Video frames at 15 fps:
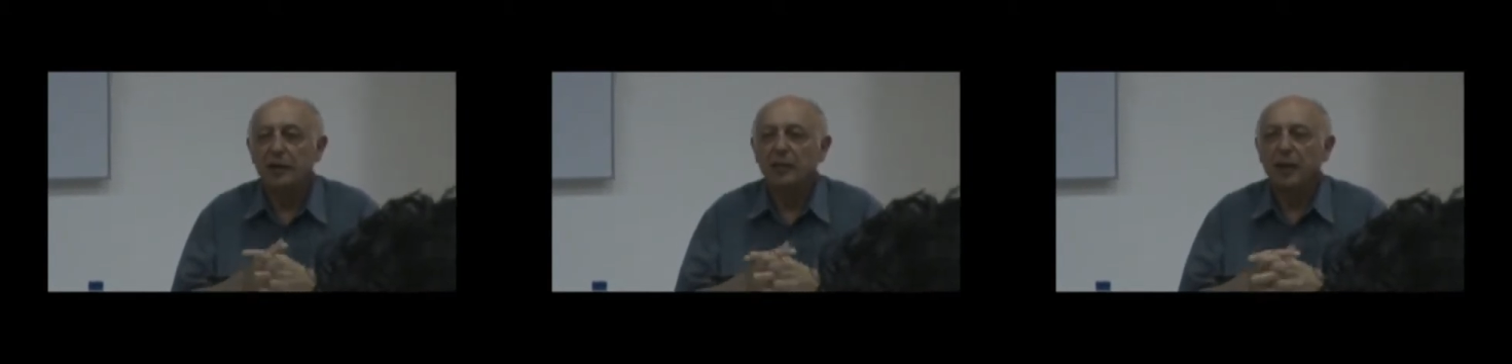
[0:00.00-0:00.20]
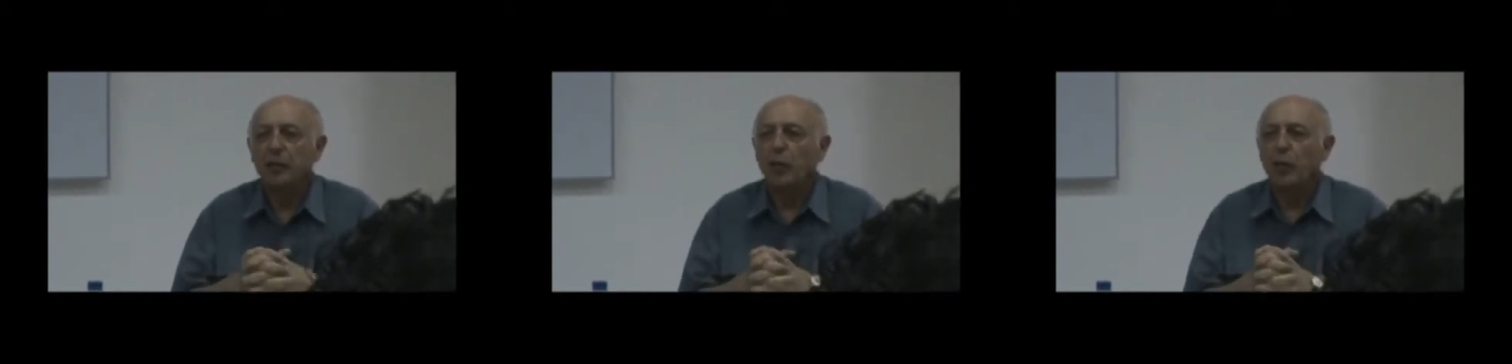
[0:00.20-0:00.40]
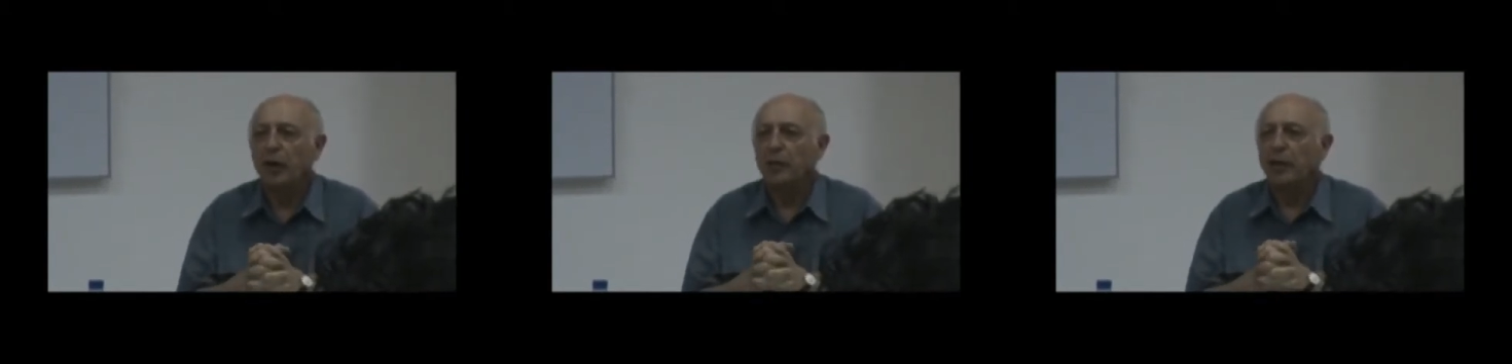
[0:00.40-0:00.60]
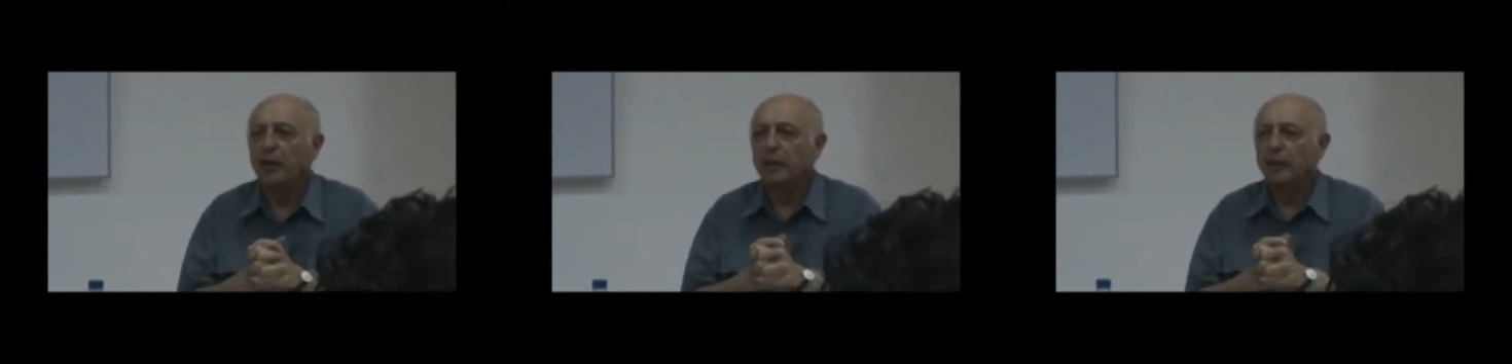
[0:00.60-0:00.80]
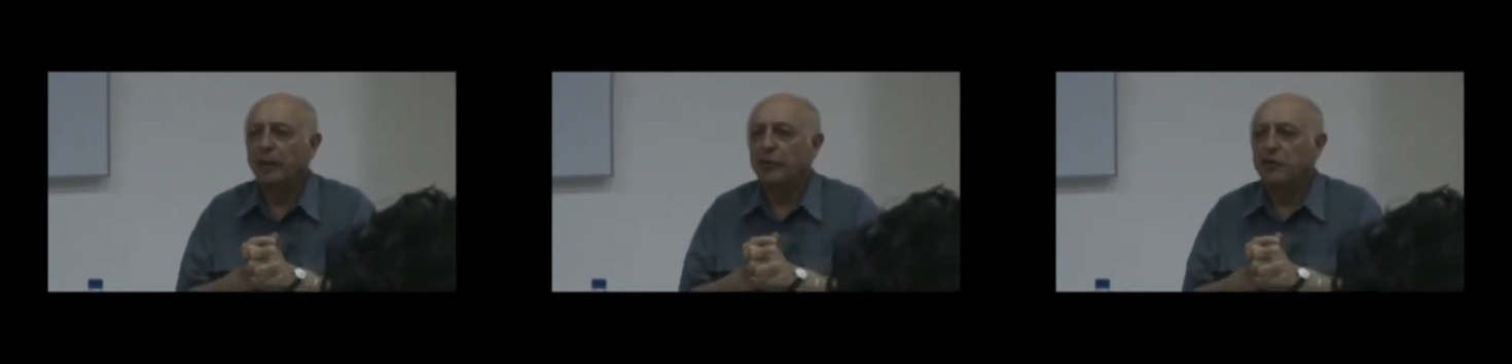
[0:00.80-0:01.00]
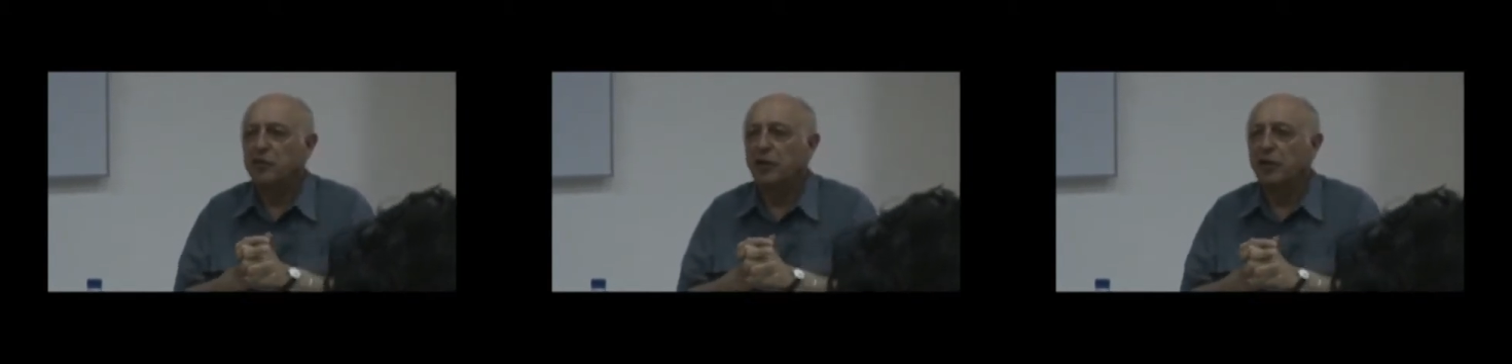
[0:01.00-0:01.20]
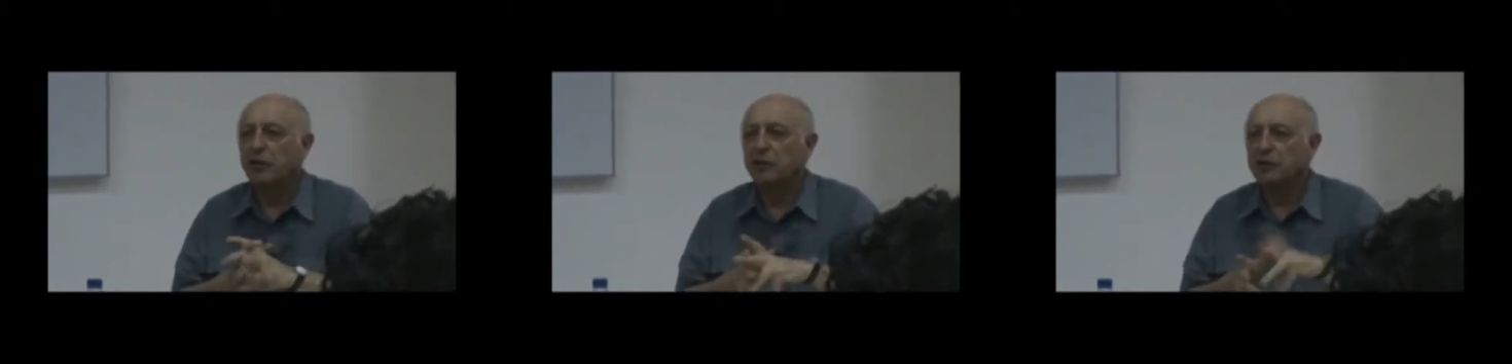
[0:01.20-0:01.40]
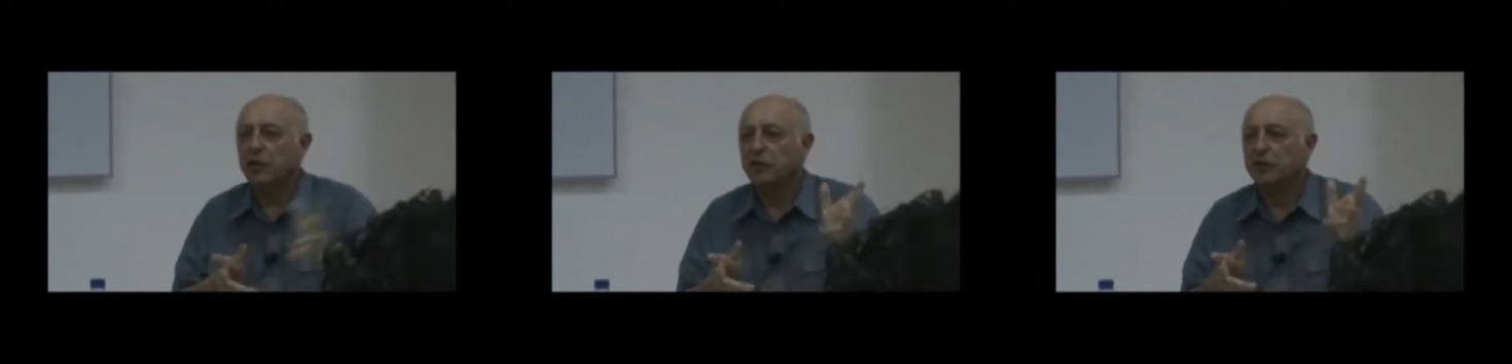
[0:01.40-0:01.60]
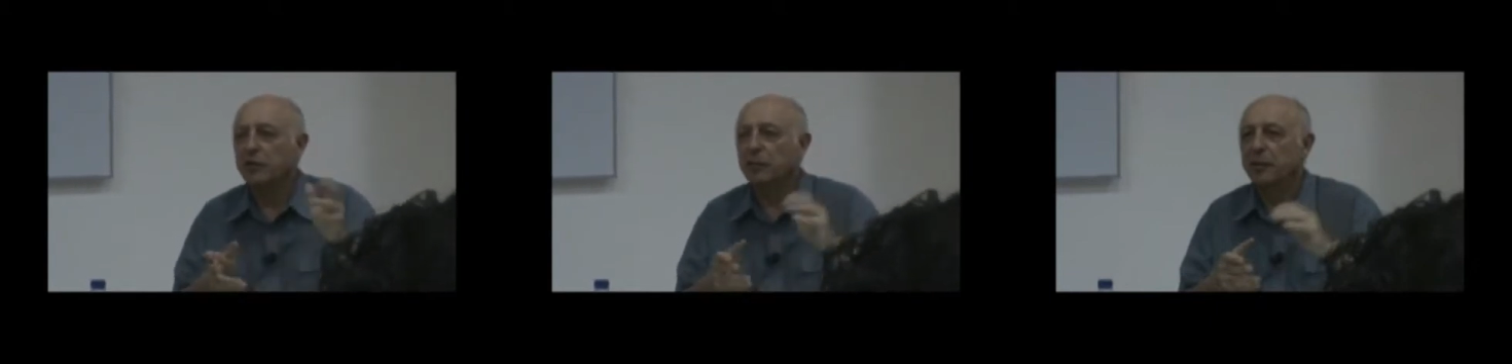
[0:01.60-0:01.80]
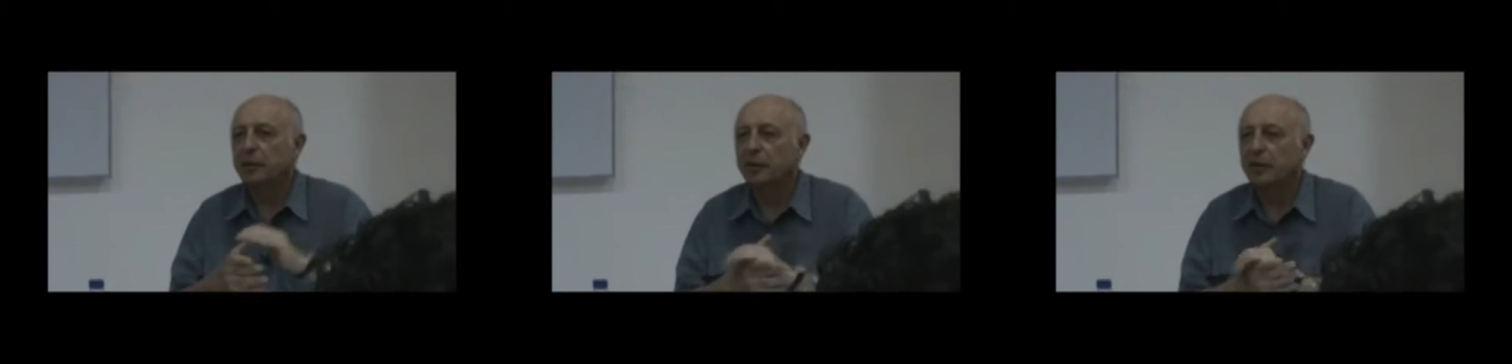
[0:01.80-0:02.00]
maybe one about the pickle jar. I
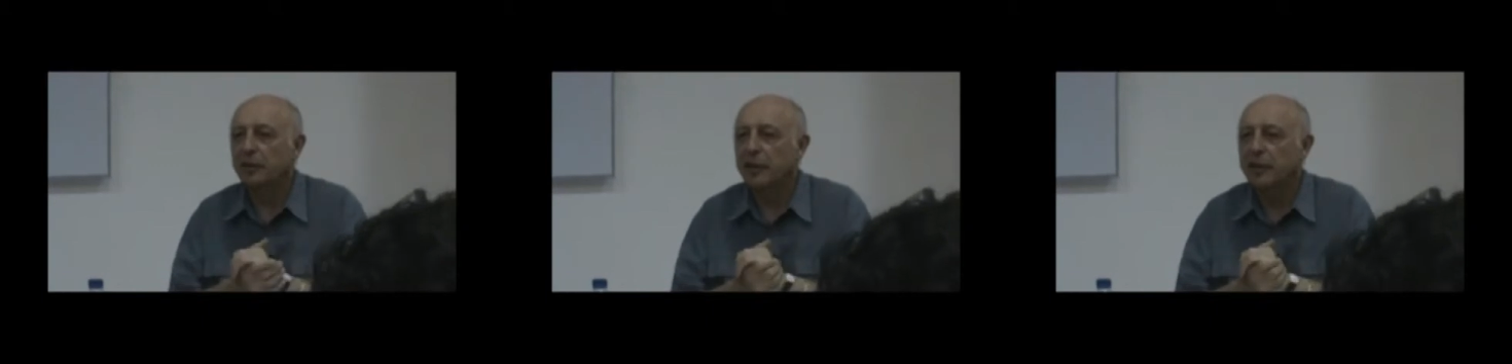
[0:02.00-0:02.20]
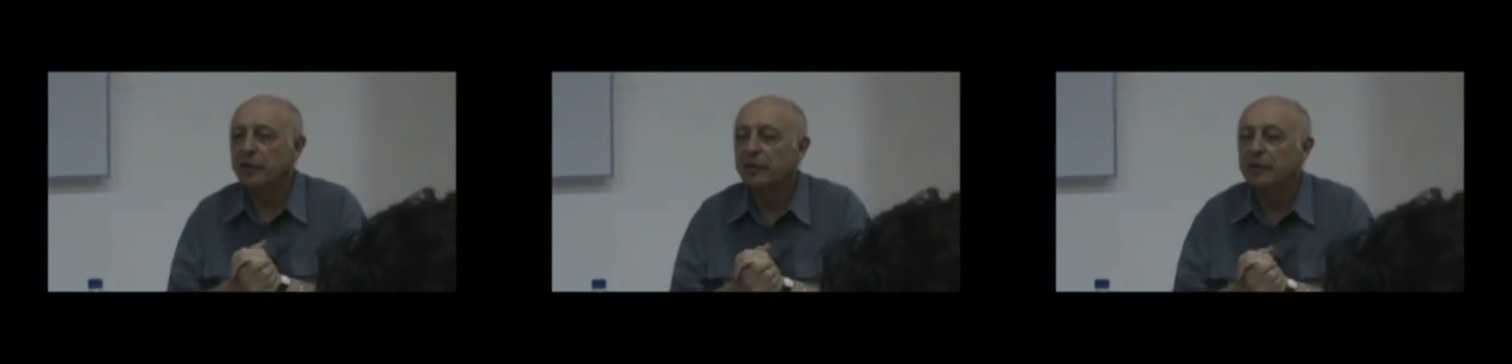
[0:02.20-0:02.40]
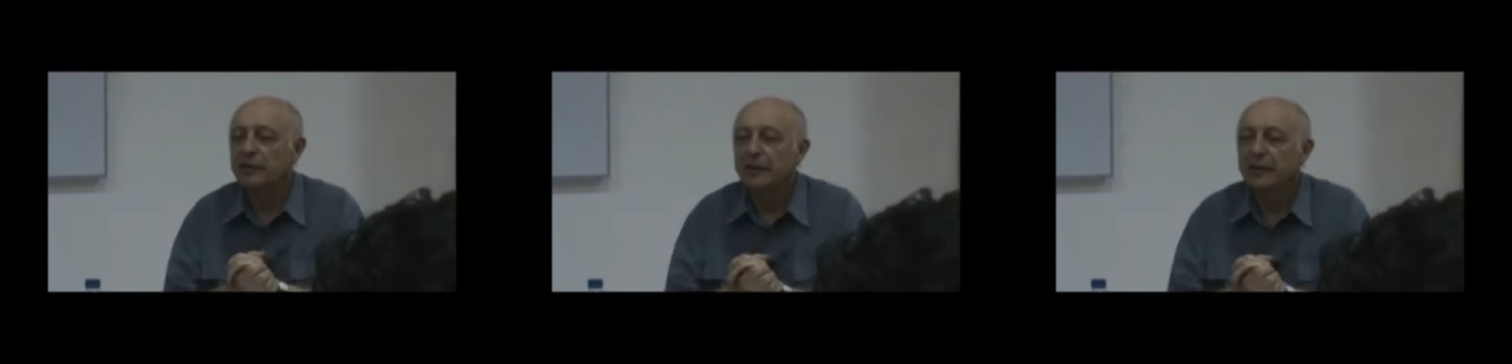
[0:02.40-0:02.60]
told people earlier.